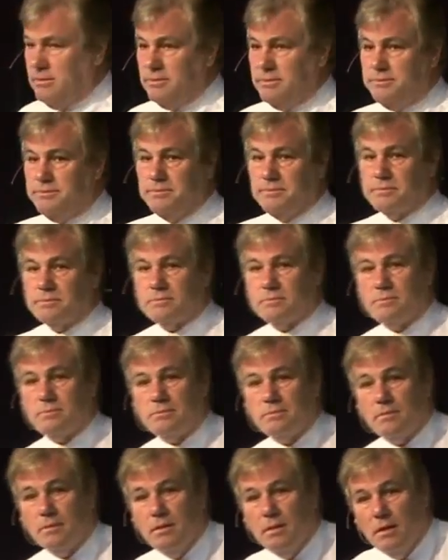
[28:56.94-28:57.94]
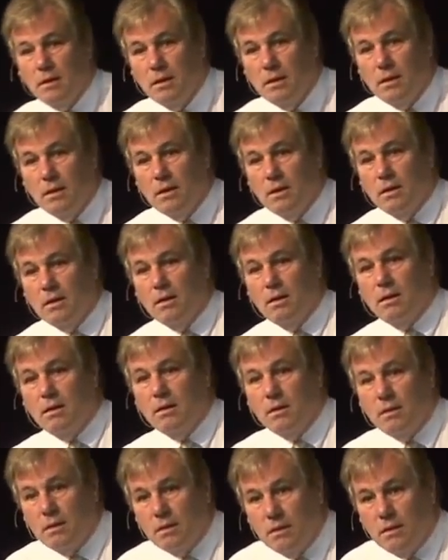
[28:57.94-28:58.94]

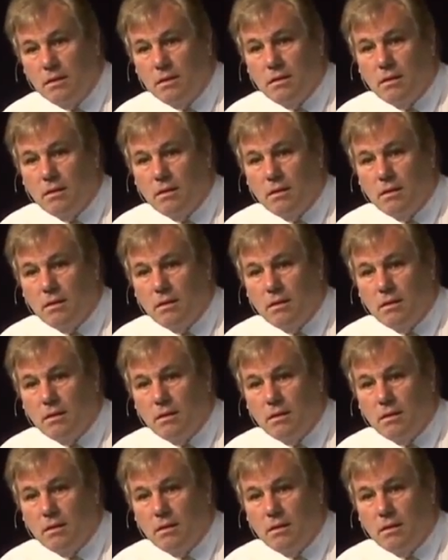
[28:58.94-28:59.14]
[no speech]